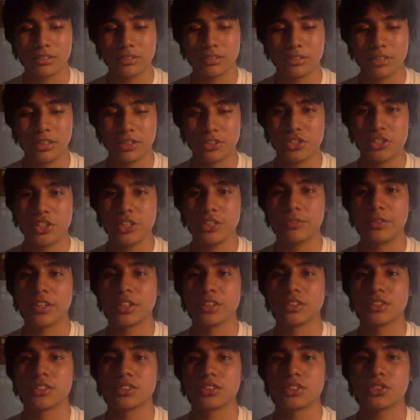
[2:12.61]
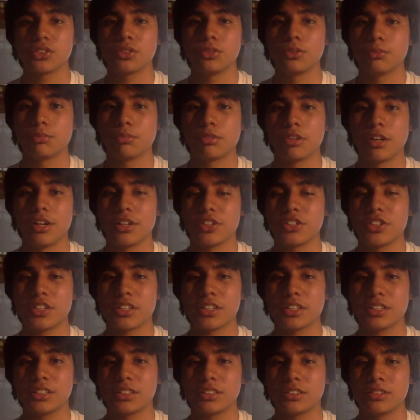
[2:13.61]
achieving a school
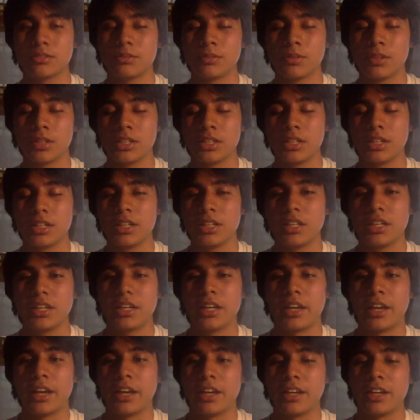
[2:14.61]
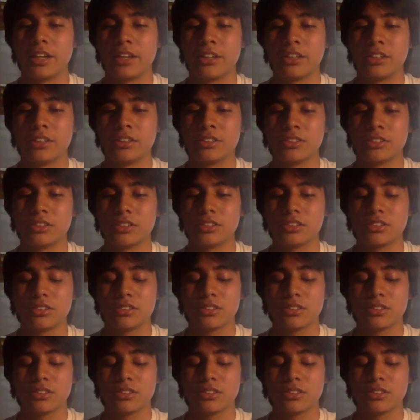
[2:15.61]
project, and